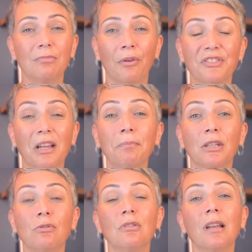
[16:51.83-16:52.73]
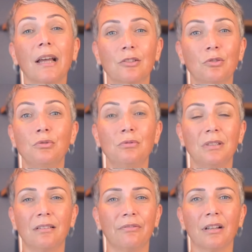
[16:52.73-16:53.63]
something you'd like to do
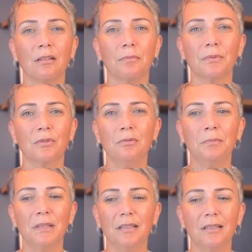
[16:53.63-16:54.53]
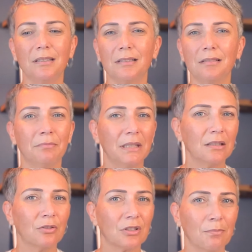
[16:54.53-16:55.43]
and develop. Could be
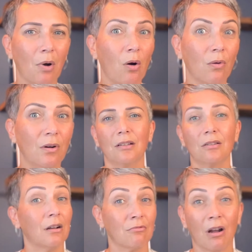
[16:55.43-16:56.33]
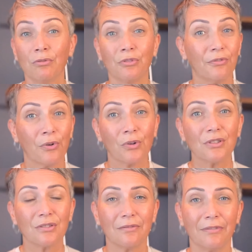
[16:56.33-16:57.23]
big or small. Around your
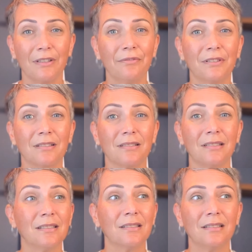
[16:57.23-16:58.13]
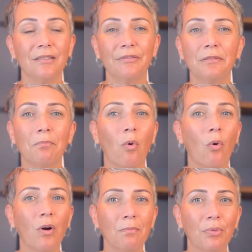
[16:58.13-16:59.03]
40s and 50s, this is even
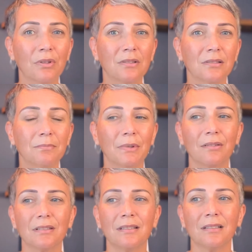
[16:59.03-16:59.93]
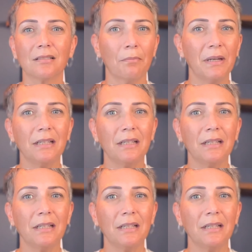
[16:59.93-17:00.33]
more important, because there are so many